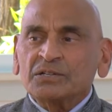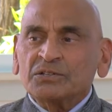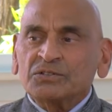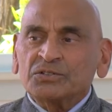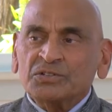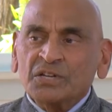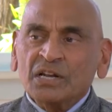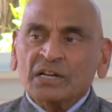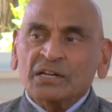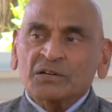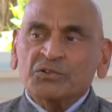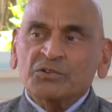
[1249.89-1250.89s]

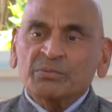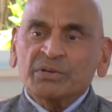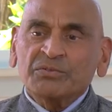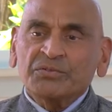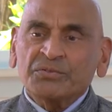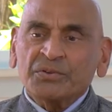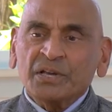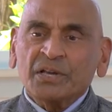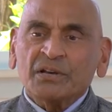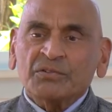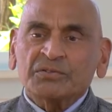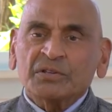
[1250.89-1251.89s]
still to be
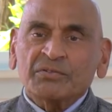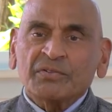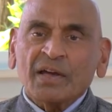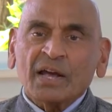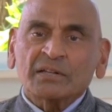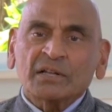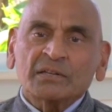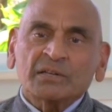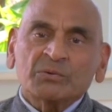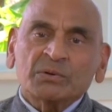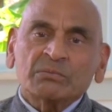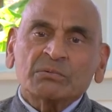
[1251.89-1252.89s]
free of the fact that
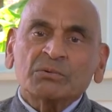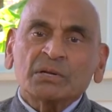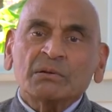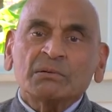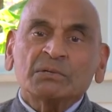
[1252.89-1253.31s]
they were really,